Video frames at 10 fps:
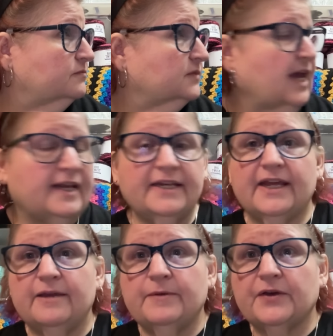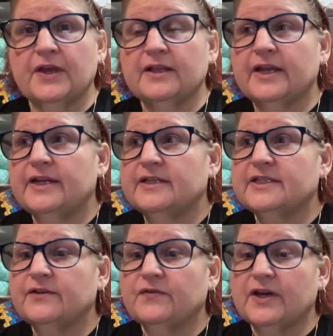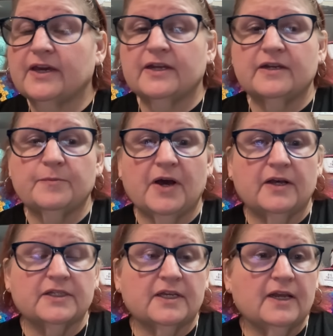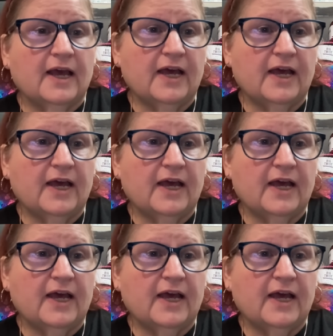I need to email that lady and see if I can get a deposit.